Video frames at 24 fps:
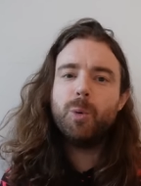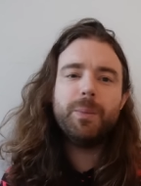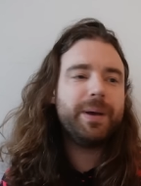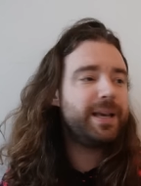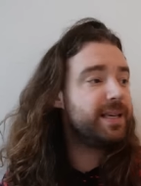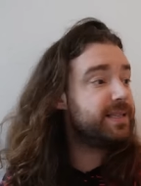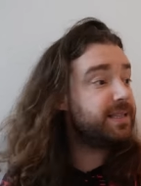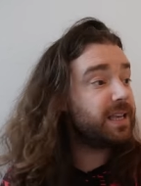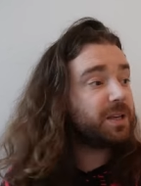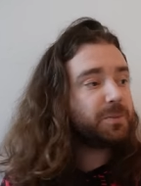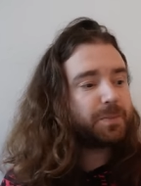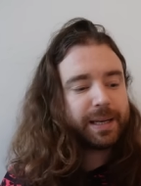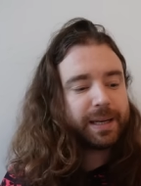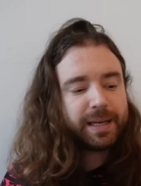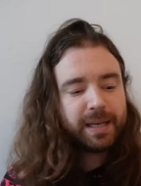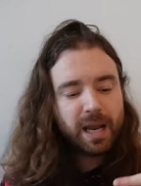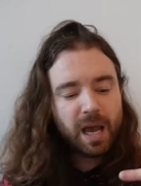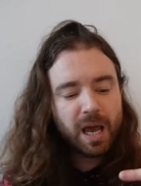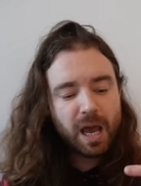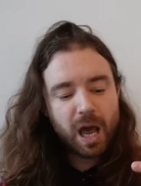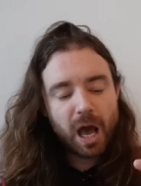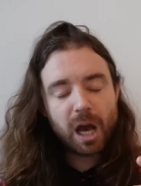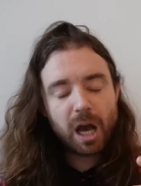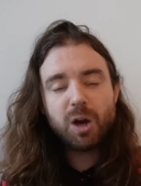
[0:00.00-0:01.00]
because there's been
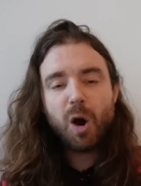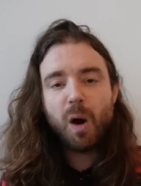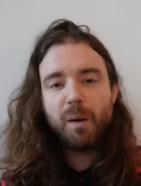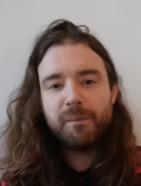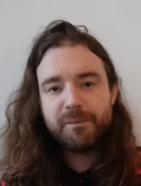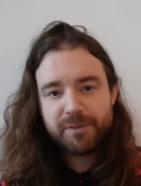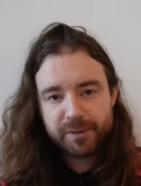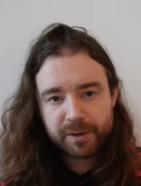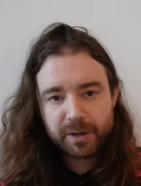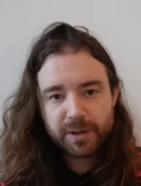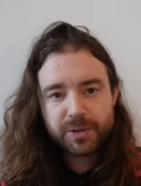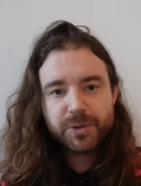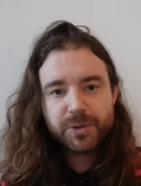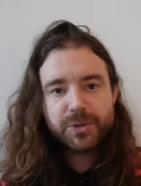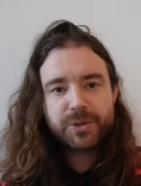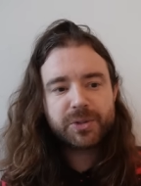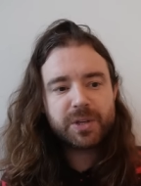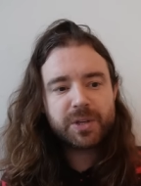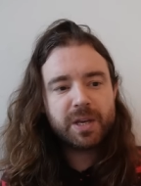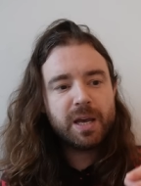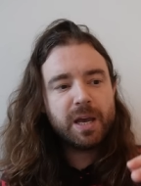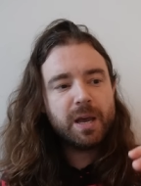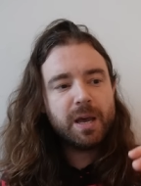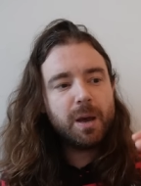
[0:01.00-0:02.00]
a
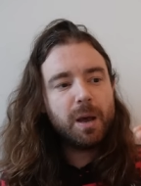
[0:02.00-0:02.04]
confidence